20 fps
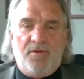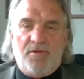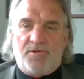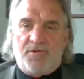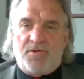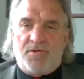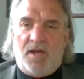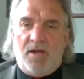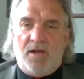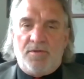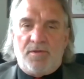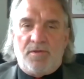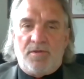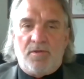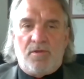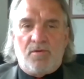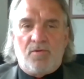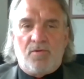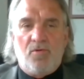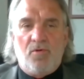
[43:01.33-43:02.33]
child is in
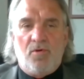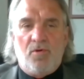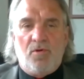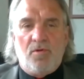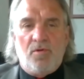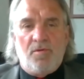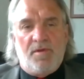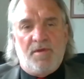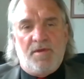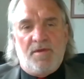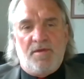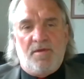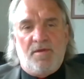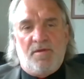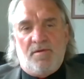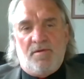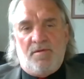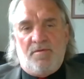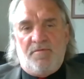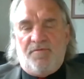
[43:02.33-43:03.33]
school,
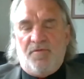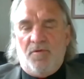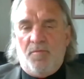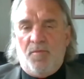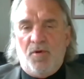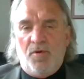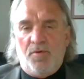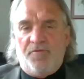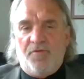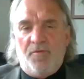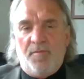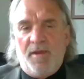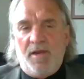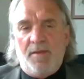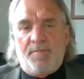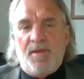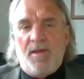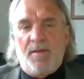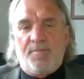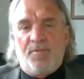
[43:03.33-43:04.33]
for many
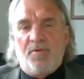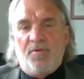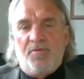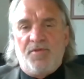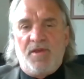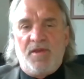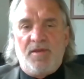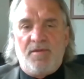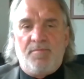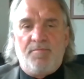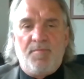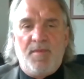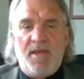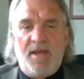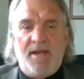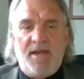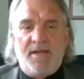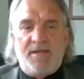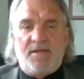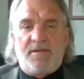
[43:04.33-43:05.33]
people, the
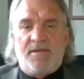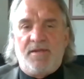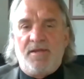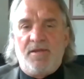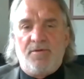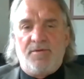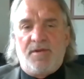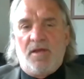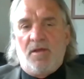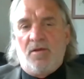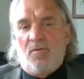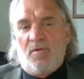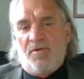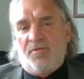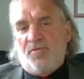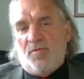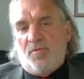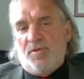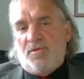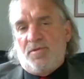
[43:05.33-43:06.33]
main entity you dealt with
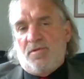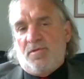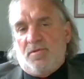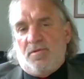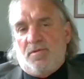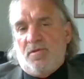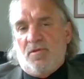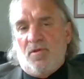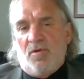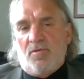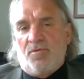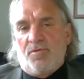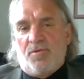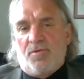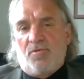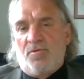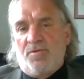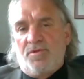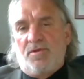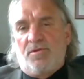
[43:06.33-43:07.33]
was the local
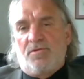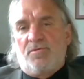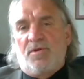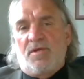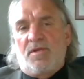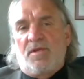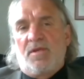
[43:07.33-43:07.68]
school district.